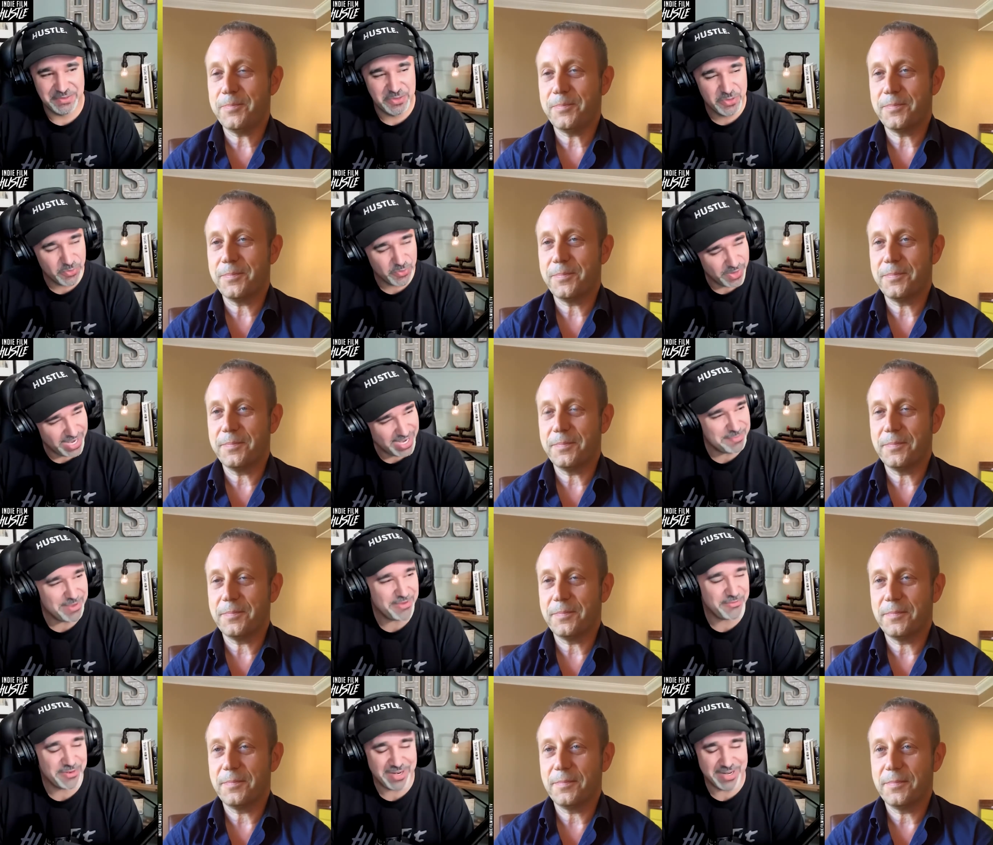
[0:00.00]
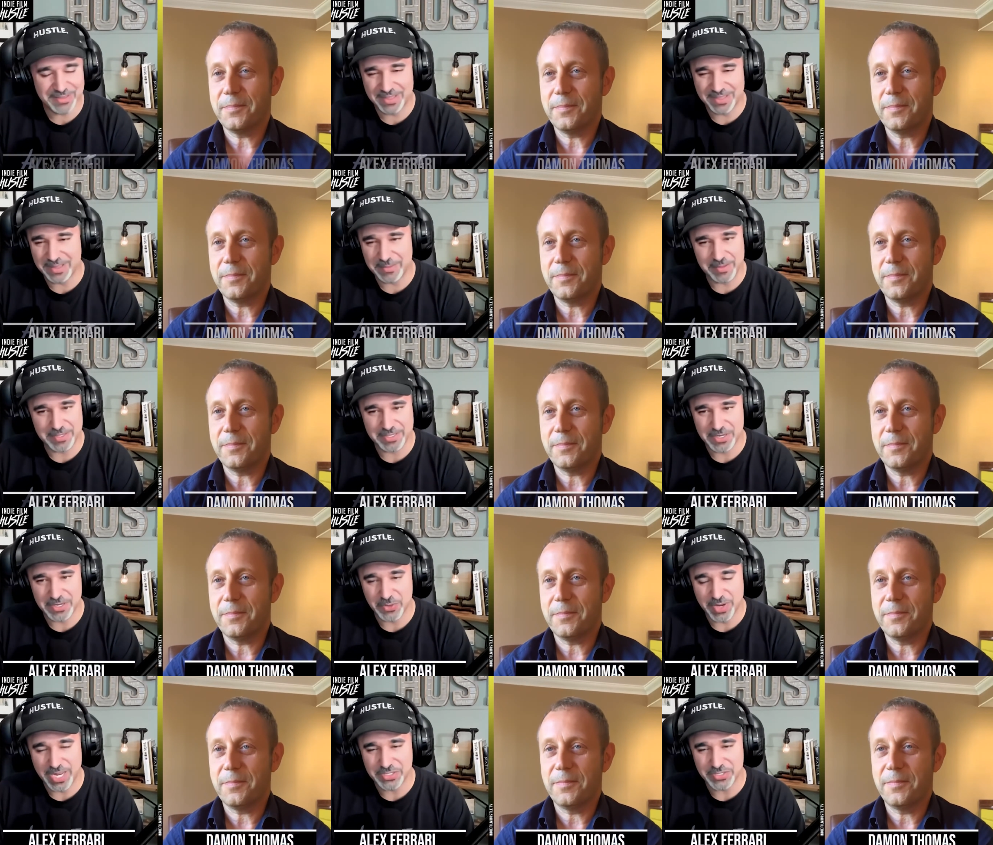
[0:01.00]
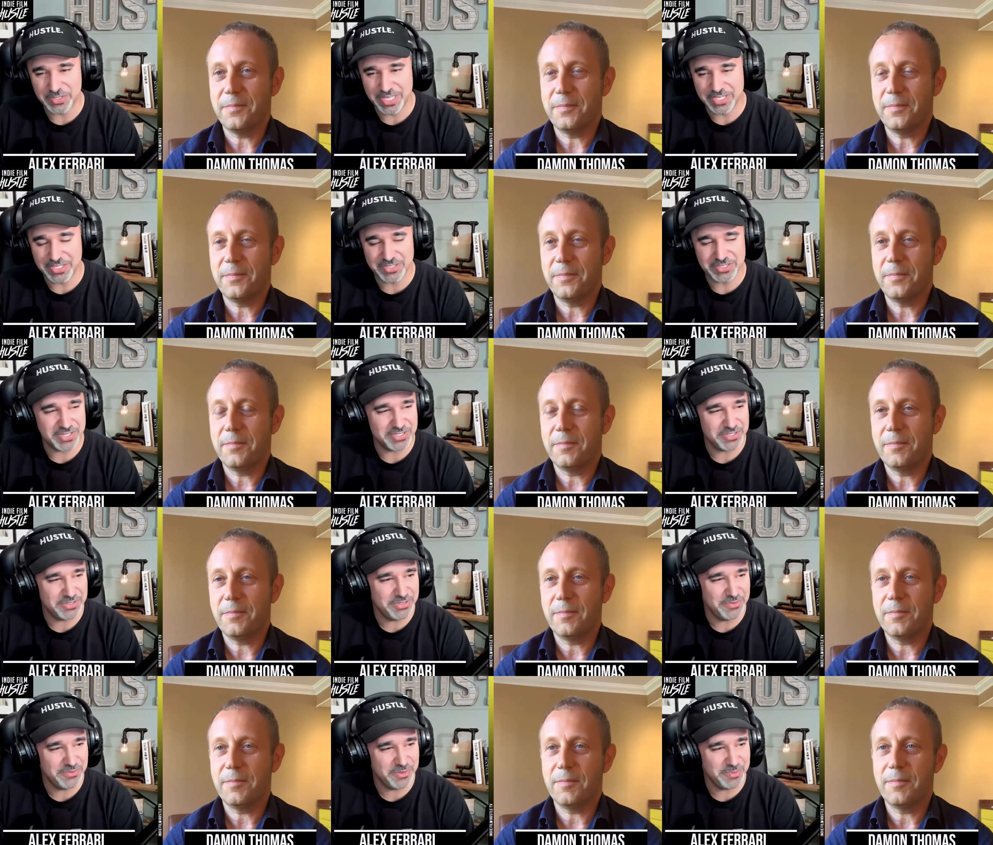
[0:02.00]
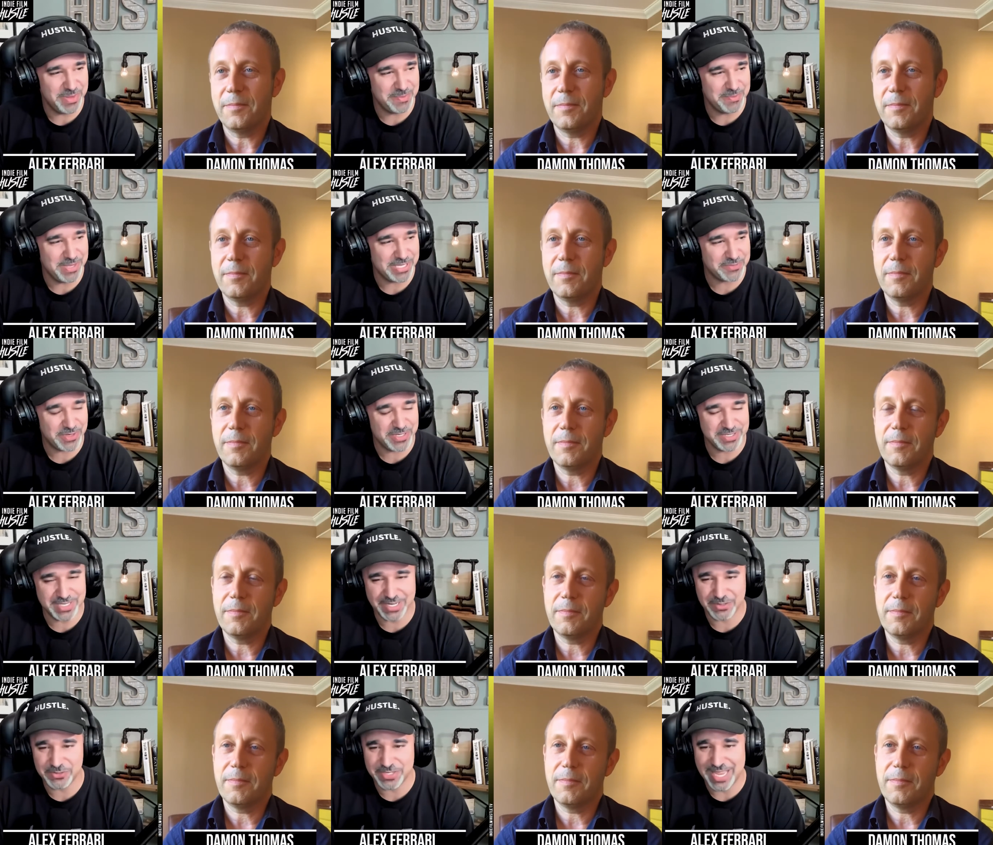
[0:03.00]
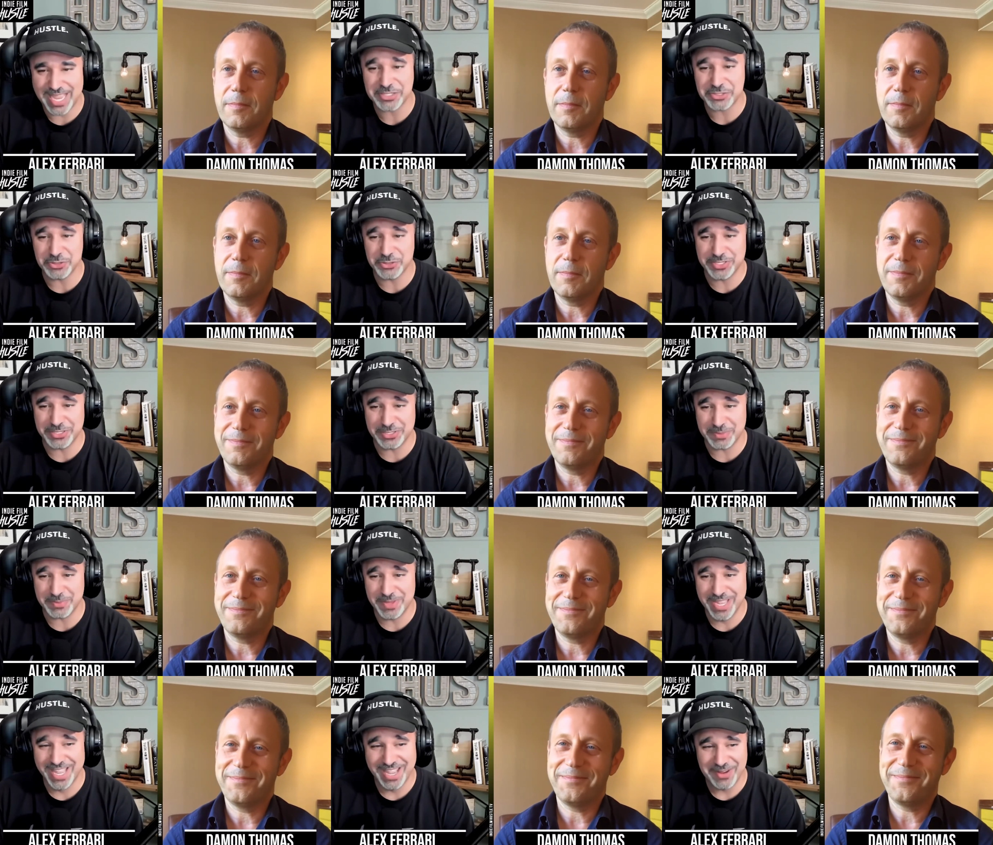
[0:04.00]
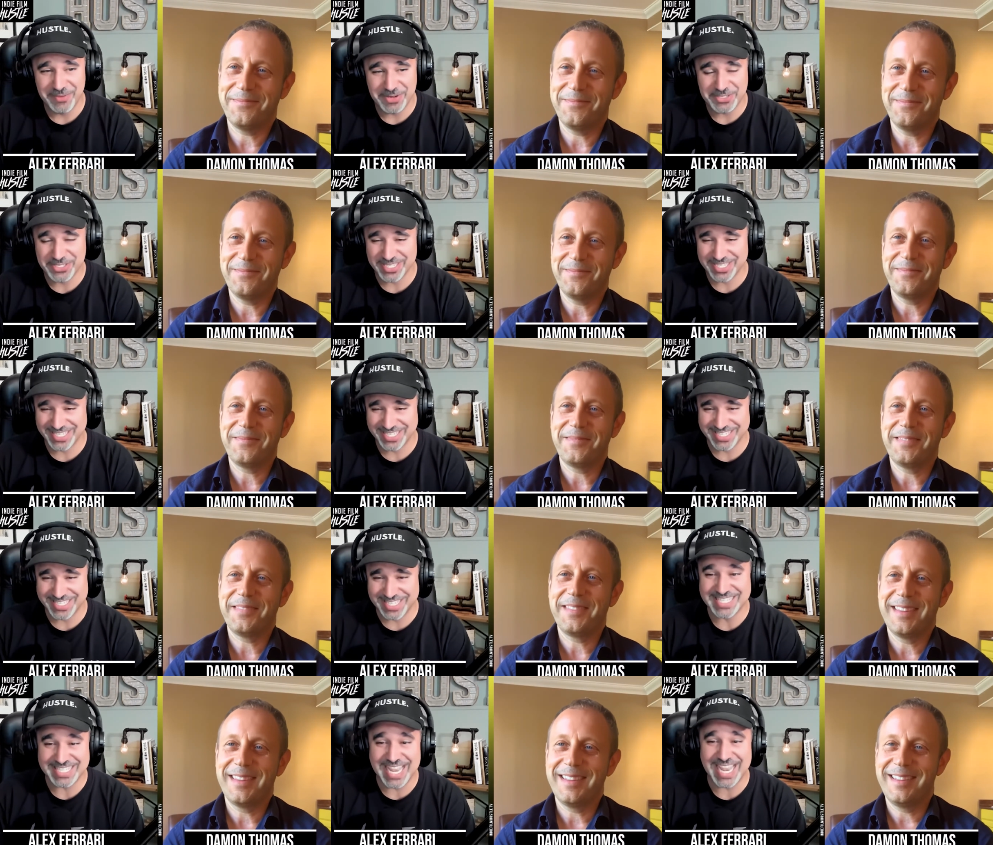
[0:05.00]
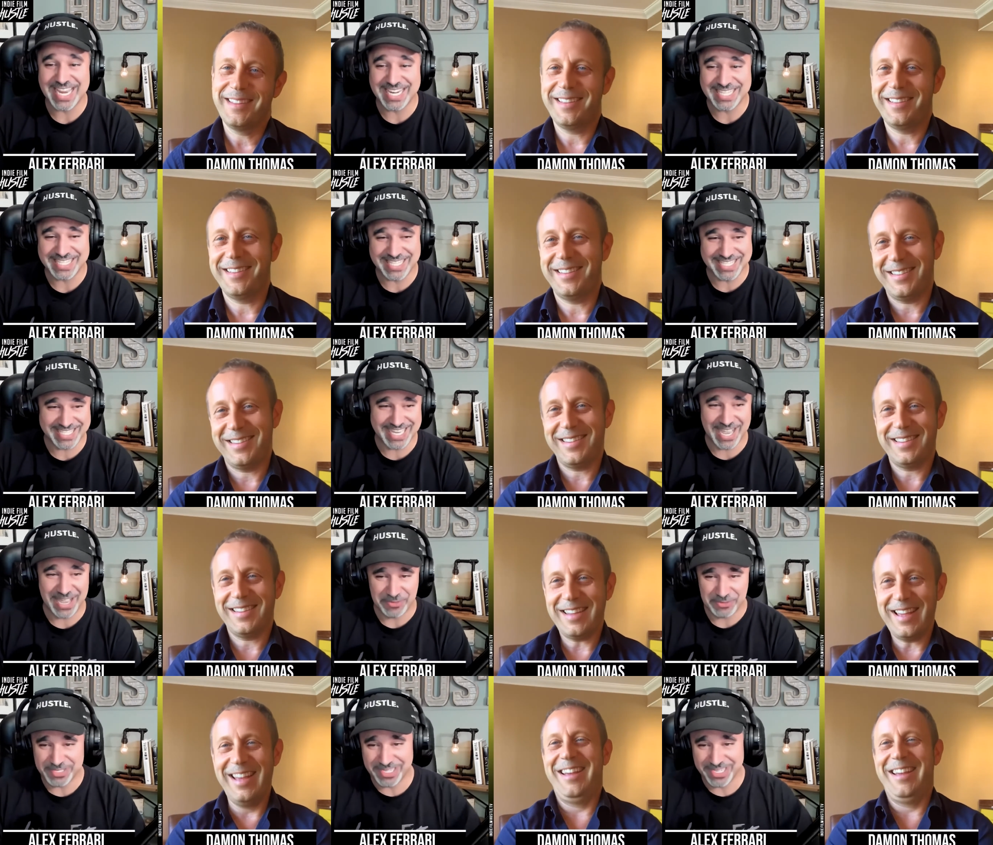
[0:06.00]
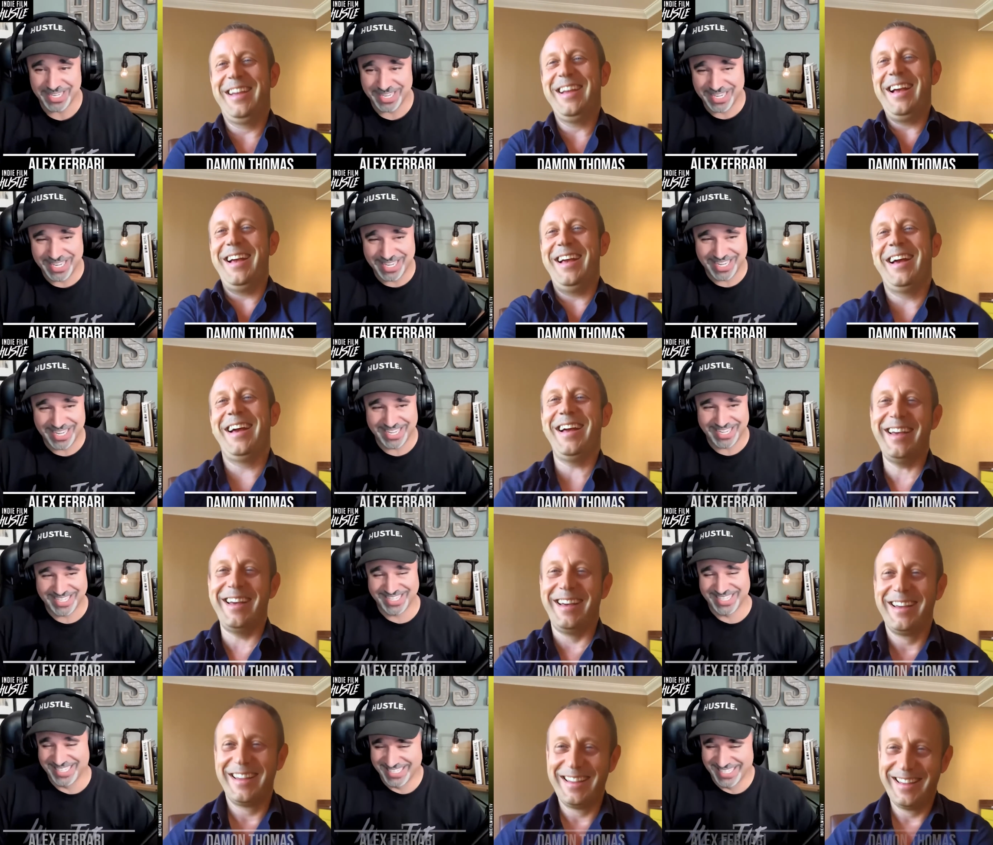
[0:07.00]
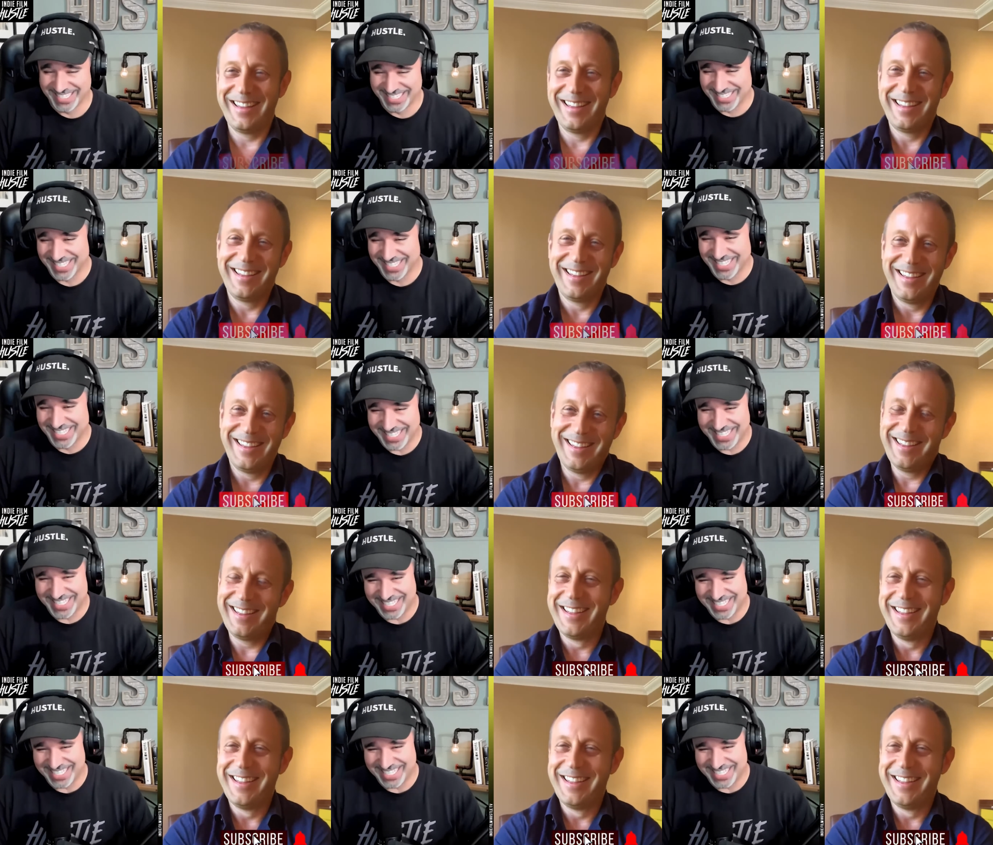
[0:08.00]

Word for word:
Speaker 1: Great, my friend. Congratulations on your new film, My Best Friend's Exorcism, which is as insane as it sounds. Uh, right.